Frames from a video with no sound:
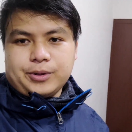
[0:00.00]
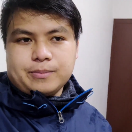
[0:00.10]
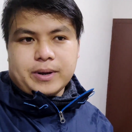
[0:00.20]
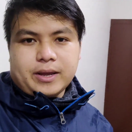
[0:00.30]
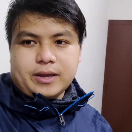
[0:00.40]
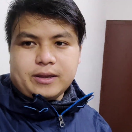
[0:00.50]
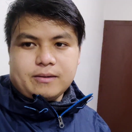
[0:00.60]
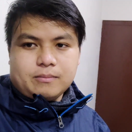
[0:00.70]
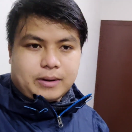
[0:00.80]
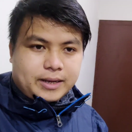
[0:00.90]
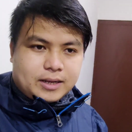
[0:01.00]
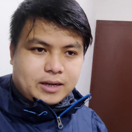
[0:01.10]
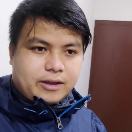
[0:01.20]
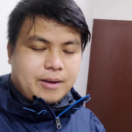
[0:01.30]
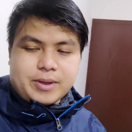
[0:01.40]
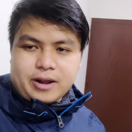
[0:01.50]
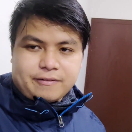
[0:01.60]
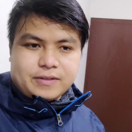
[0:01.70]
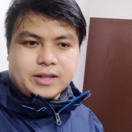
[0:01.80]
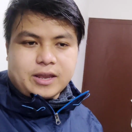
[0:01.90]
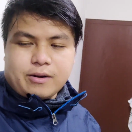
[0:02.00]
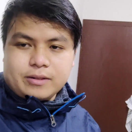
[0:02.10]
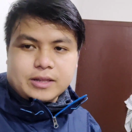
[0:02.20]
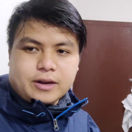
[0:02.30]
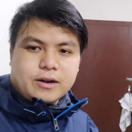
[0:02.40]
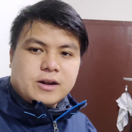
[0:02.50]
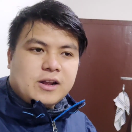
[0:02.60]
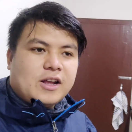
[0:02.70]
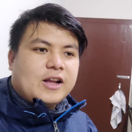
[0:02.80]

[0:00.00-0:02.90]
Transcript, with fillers: with my bike I, I mean I've done here and there